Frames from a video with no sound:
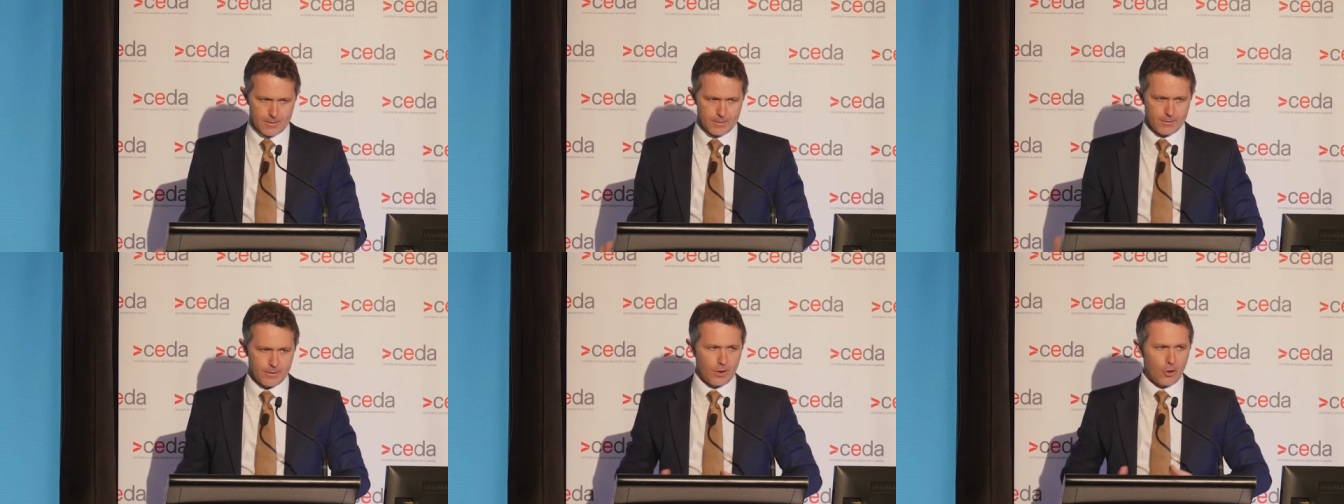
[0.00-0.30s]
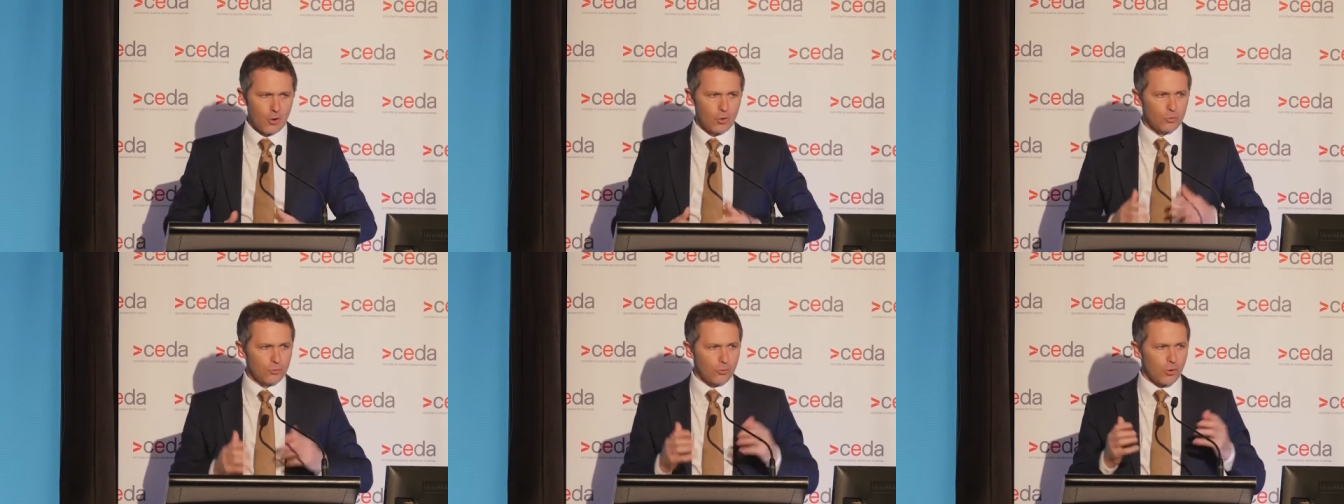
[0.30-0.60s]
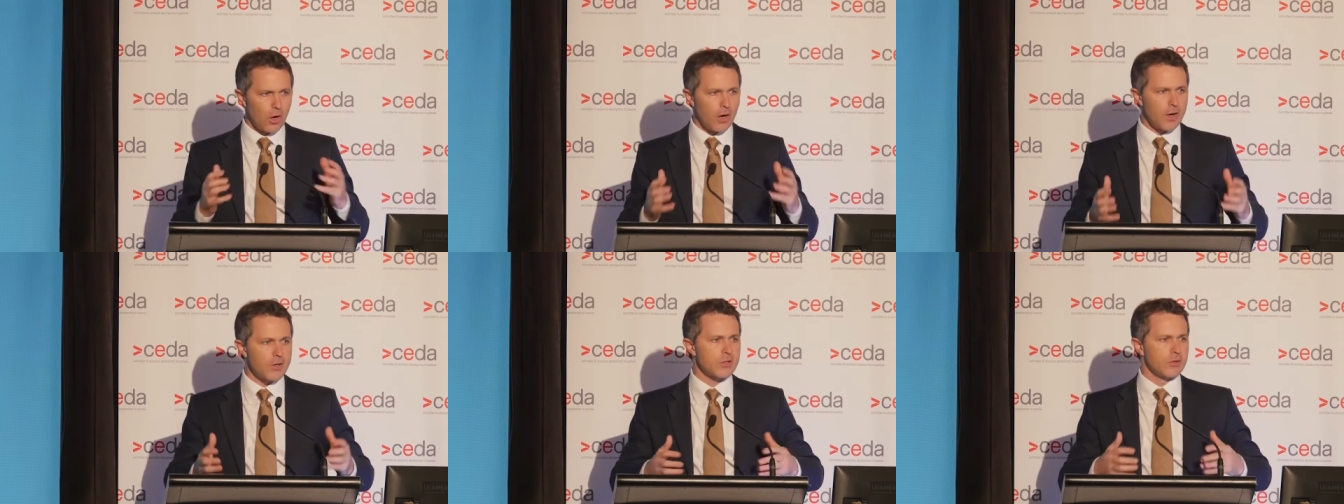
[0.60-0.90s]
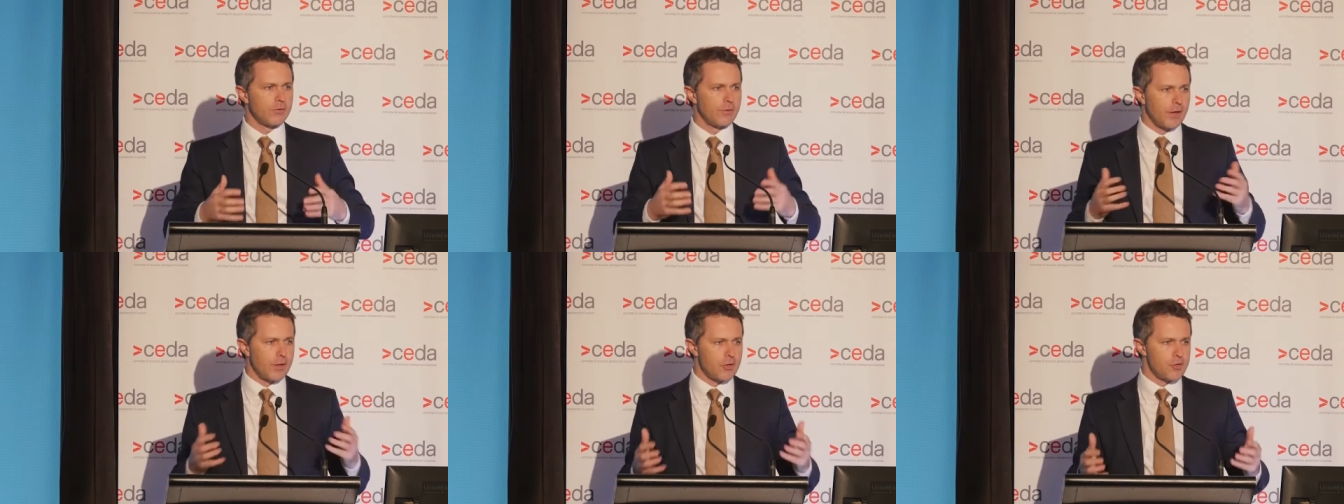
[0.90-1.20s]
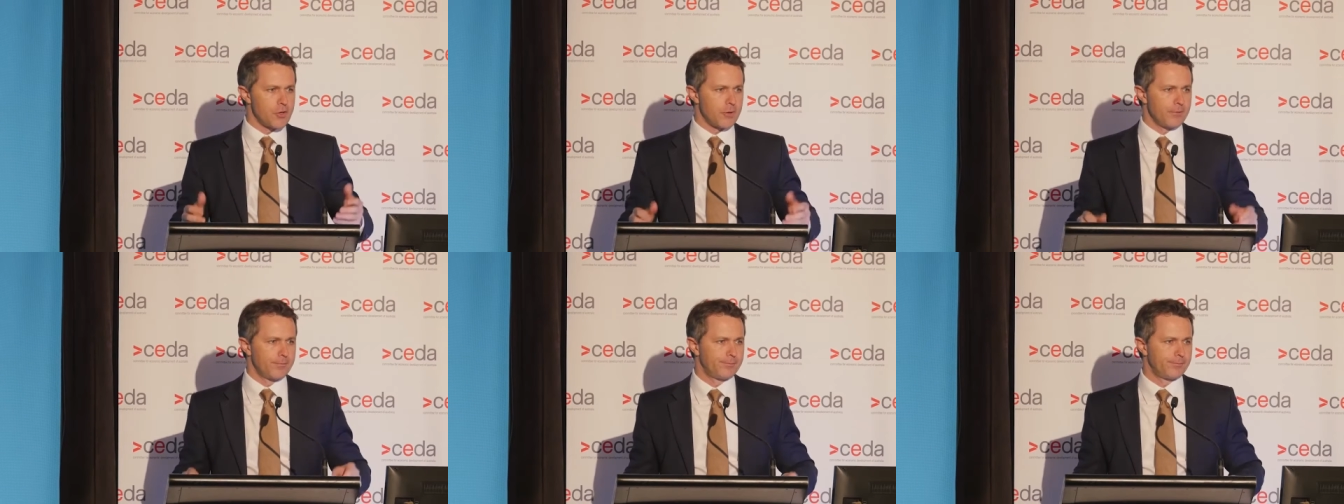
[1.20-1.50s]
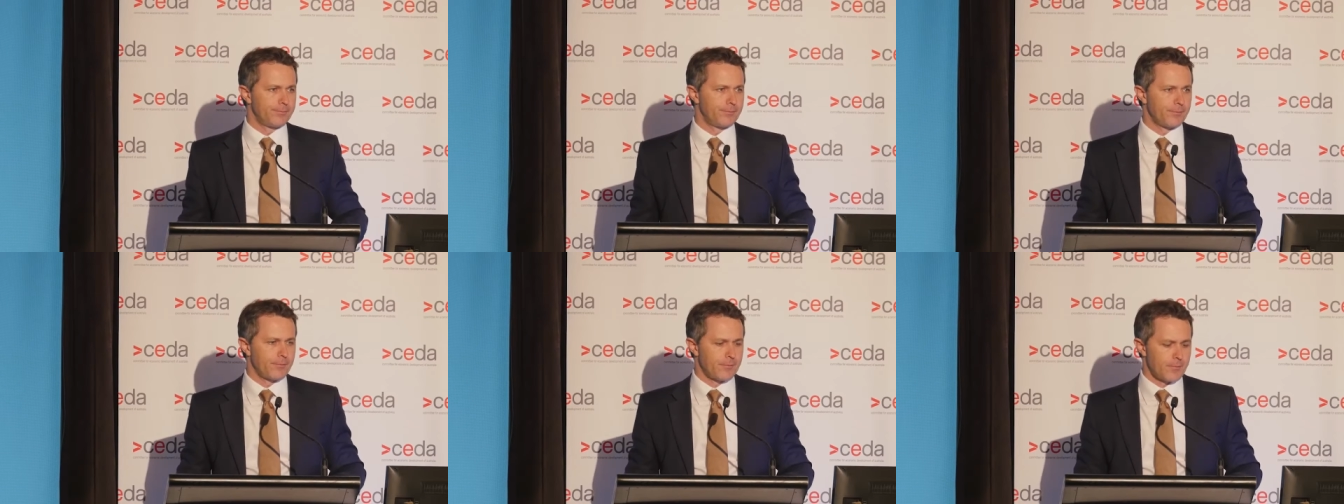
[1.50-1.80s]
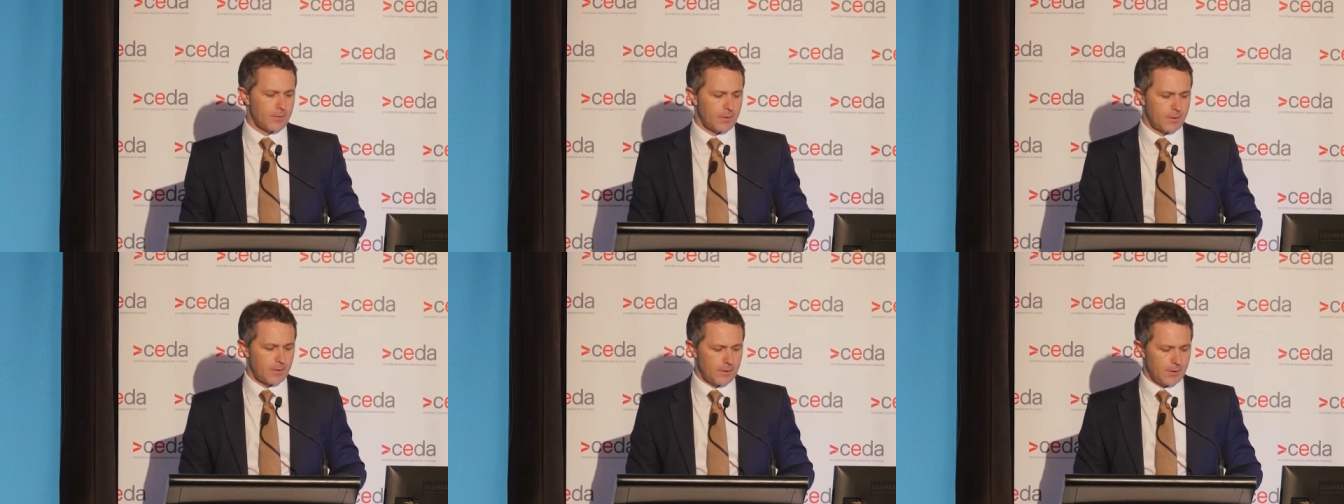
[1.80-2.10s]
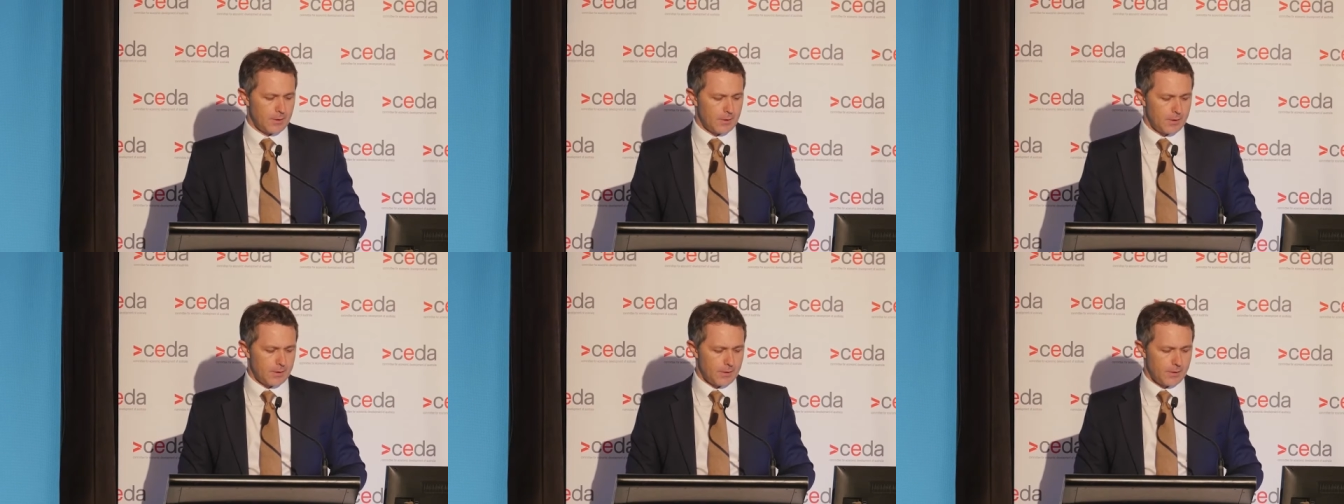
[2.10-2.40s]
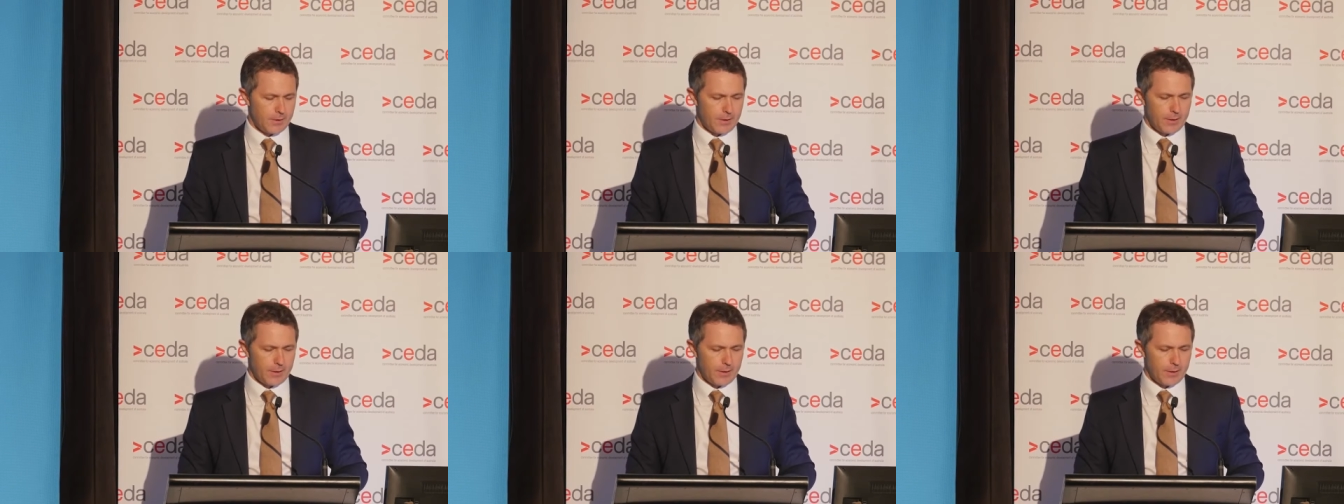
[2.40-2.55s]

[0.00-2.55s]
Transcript: The whole rise of Asia uh,